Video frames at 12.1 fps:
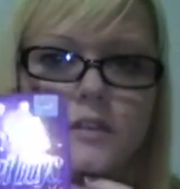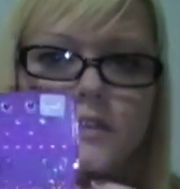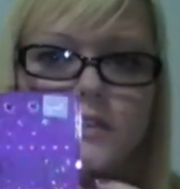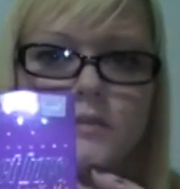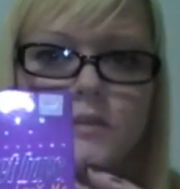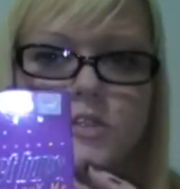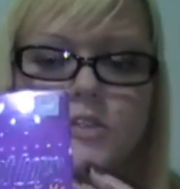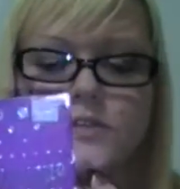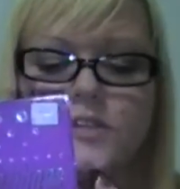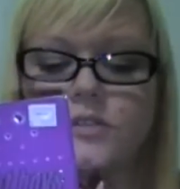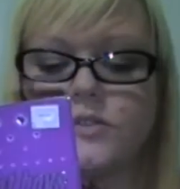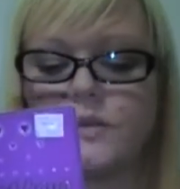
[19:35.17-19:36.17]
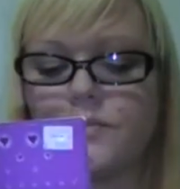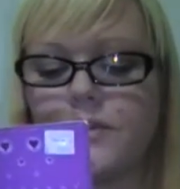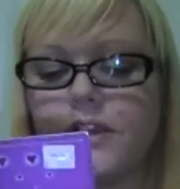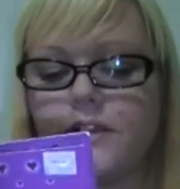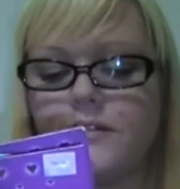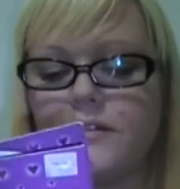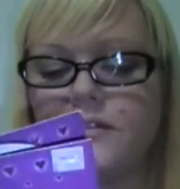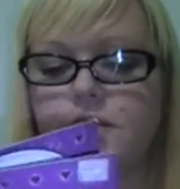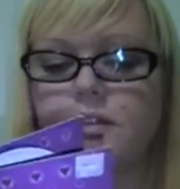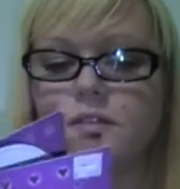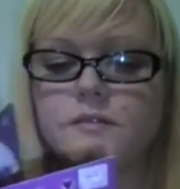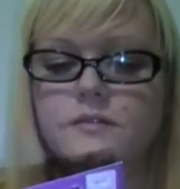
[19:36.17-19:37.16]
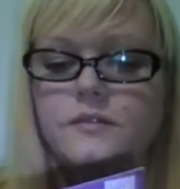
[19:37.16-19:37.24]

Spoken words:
So I'm not sure if it shows up right on there.